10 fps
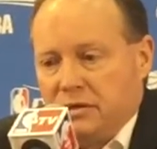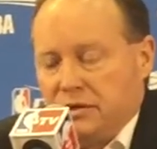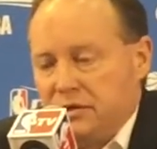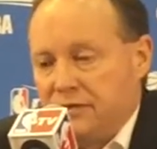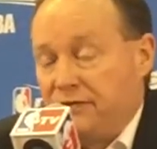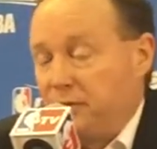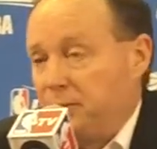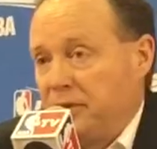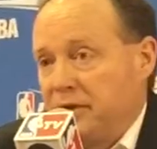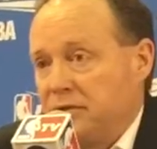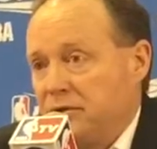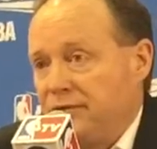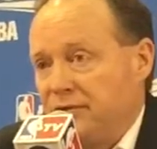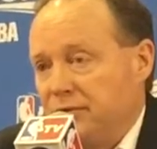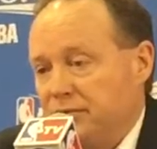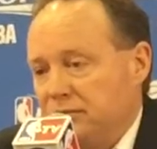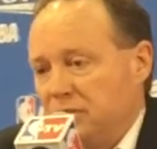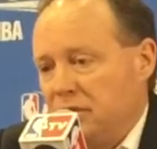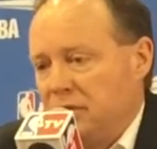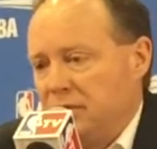you know, there's a few plays or a
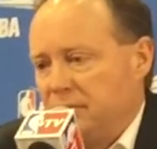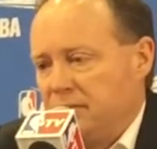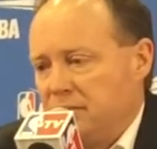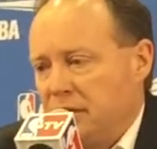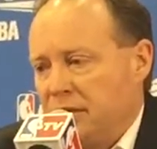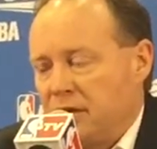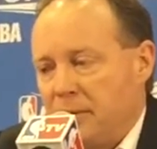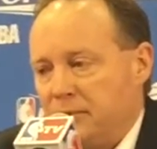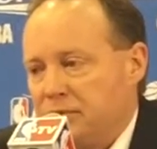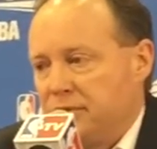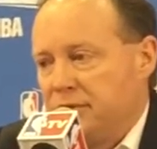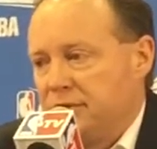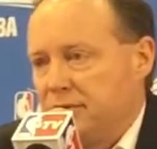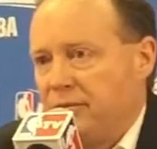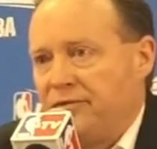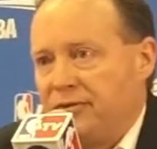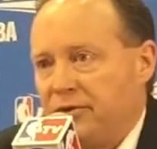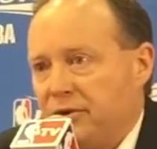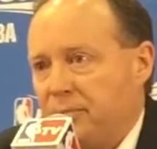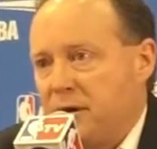few, um, I think, opportunities that we
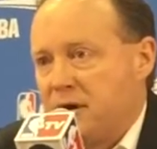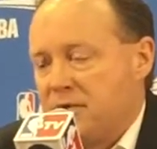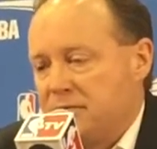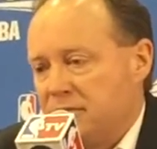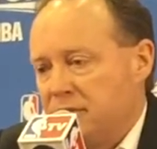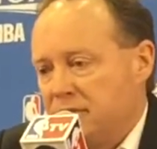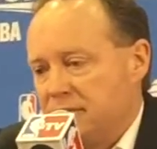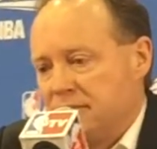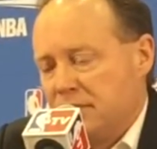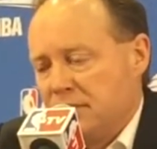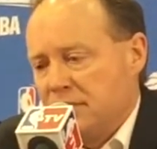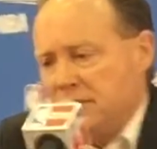feel good about, and